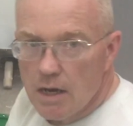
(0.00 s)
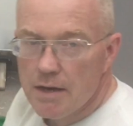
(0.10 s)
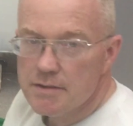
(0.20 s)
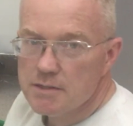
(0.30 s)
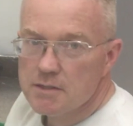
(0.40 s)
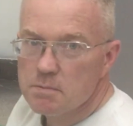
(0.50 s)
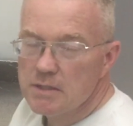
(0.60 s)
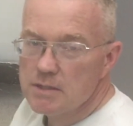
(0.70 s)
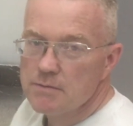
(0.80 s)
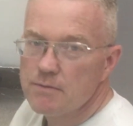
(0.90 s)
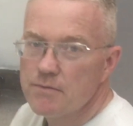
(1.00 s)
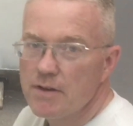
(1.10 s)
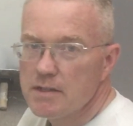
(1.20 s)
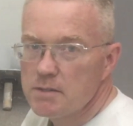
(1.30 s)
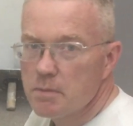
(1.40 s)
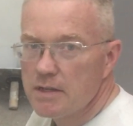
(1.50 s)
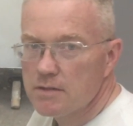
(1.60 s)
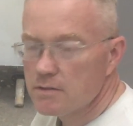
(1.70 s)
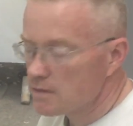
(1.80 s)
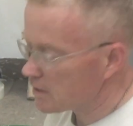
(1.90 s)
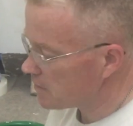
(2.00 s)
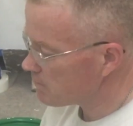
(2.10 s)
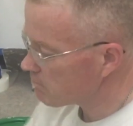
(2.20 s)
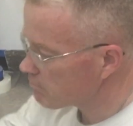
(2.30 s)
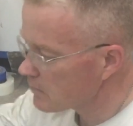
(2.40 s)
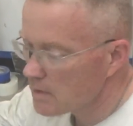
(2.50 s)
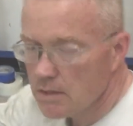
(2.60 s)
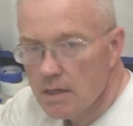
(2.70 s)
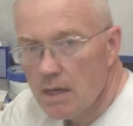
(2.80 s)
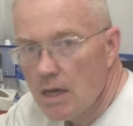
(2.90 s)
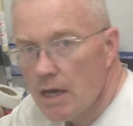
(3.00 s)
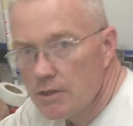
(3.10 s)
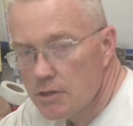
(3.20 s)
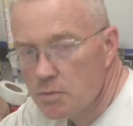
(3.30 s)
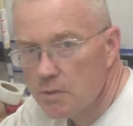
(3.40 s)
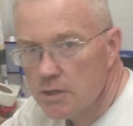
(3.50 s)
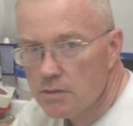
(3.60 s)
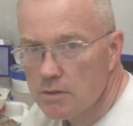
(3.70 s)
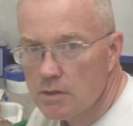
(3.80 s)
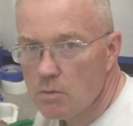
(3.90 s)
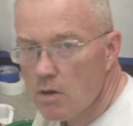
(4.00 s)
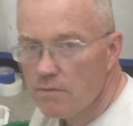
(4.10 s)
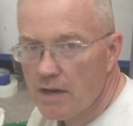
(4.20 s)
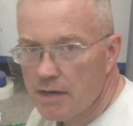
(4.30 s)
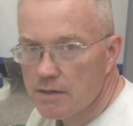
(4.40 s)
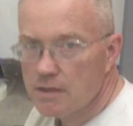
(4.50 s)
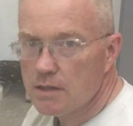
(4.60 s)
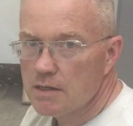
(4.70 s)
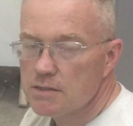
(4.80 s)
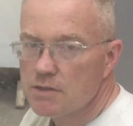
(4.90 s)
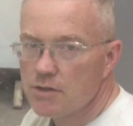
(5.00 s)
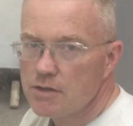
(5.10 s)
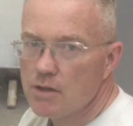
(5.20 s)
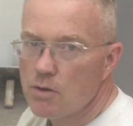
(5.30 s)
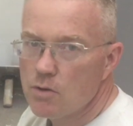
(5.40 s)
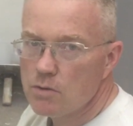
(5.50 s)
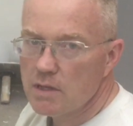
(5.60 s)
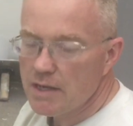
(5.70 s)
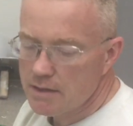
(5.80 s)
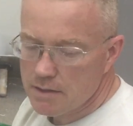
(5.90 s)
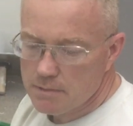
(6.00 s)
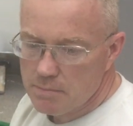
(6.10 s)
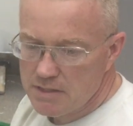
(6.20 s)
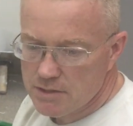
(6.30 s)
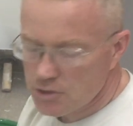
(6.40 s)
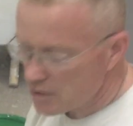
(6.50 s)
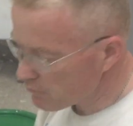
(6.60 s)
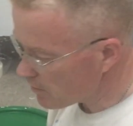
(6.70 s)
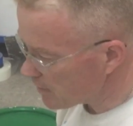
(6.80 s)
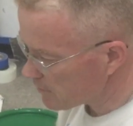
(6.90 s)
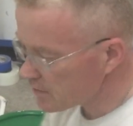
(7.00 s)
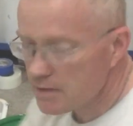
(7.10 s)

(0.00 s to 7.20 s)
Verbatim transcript: Hi, this is Spencer from Finest Painters and just want to go over how to cut a circular hole in a piece of sheetrock.